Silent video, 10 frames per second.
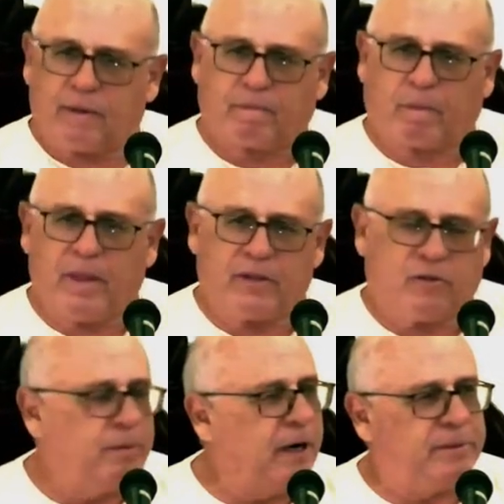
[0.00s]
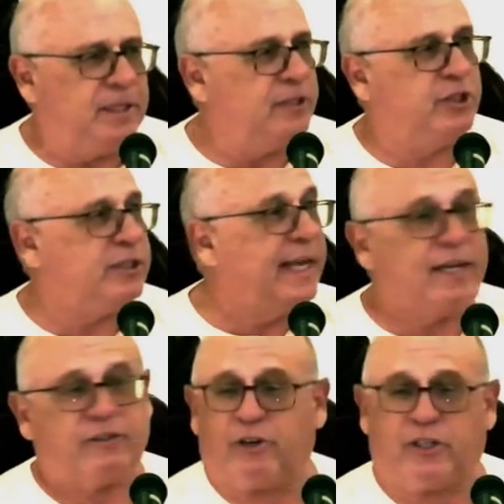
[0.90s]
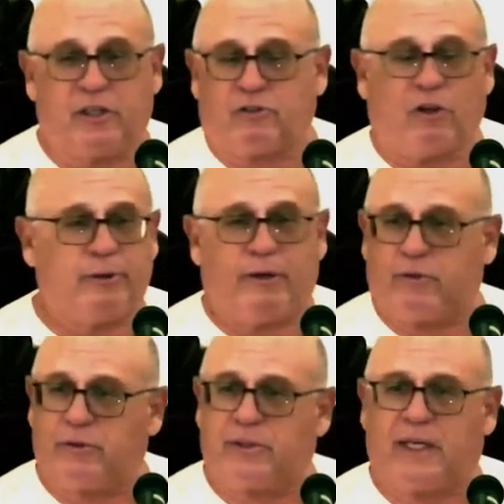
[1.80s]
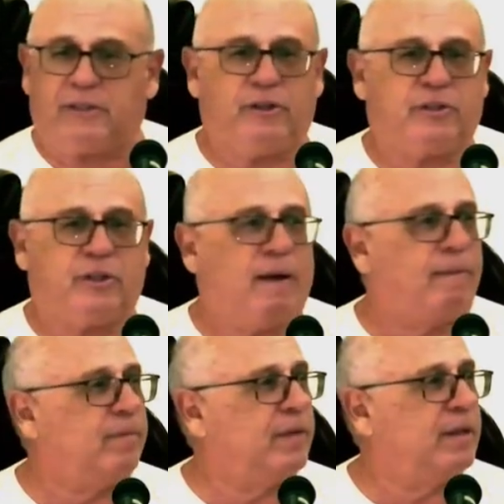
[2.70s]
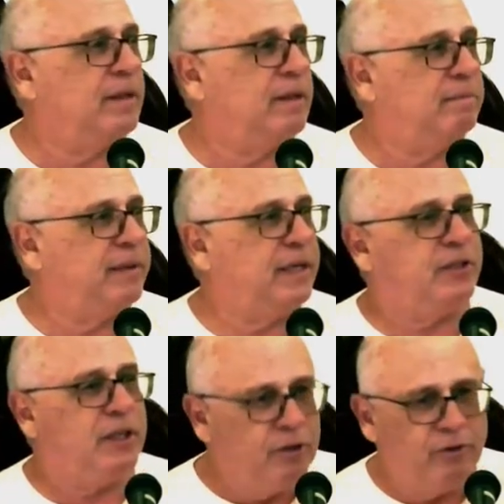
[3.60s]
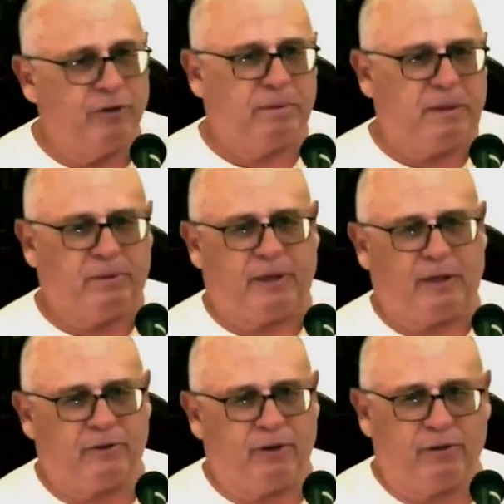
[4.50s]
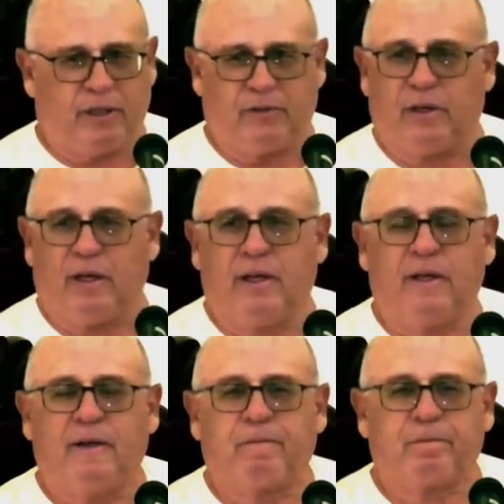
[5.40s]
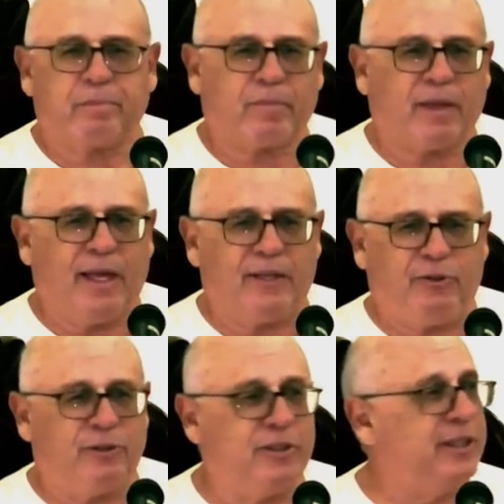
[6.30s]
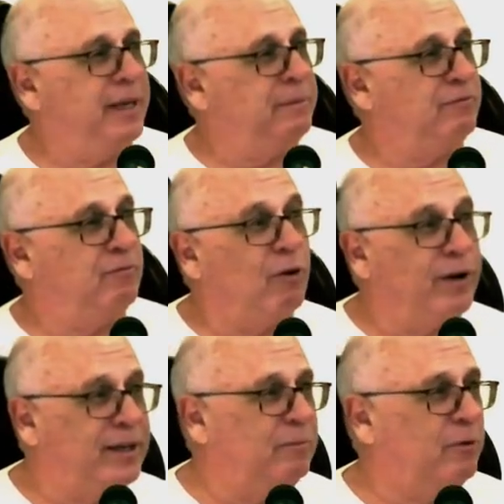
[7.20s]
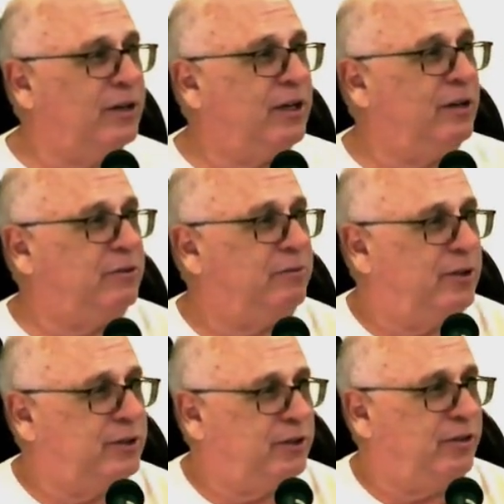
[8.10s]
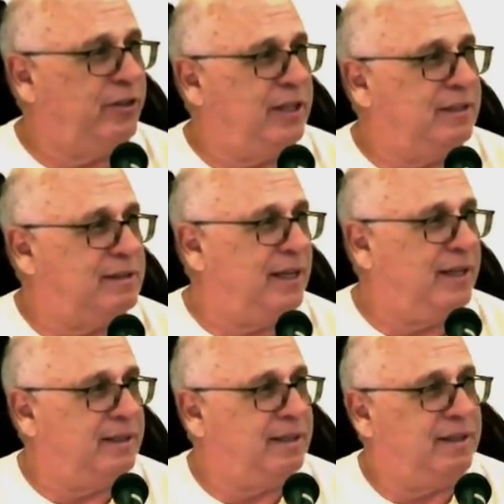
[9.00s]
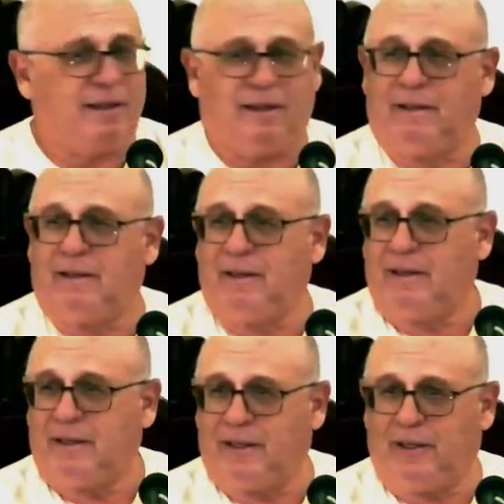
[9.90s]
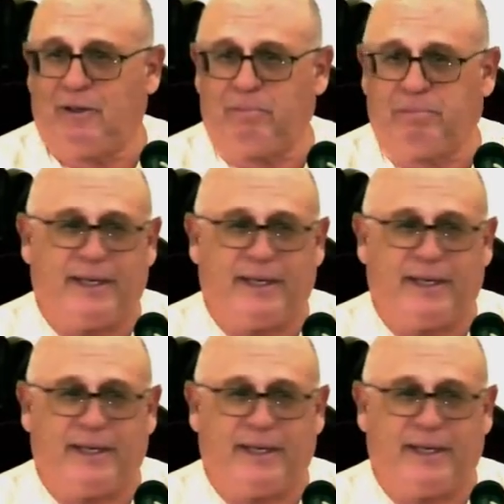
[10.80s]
so Prabhupada said, just add Krishna. It's all you have to do is add Krishna. Because he knew that people would outgrow this. as you can see, I'm avoiding more controversial things like, break